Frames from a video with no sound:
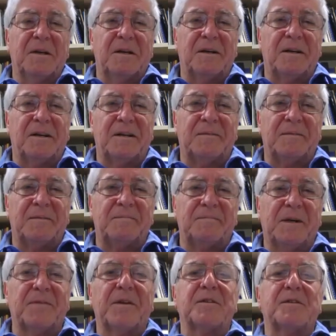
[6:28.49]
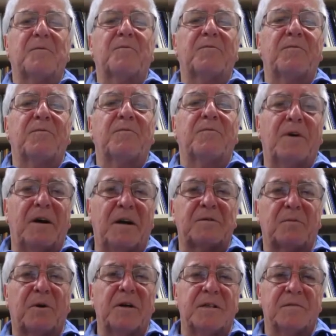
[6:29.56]
Um, and there's a vast
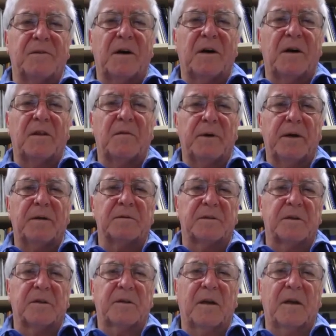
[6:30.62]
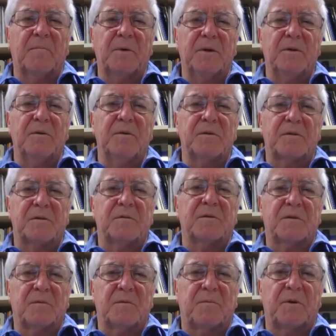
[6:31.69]
range of other metals that it can be used to,
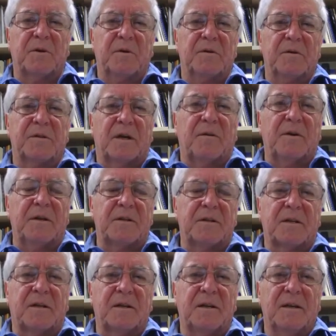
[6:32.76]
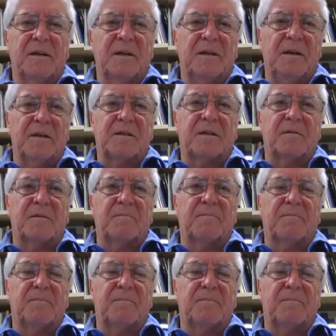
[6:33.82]
to produce. So it's a, it's a,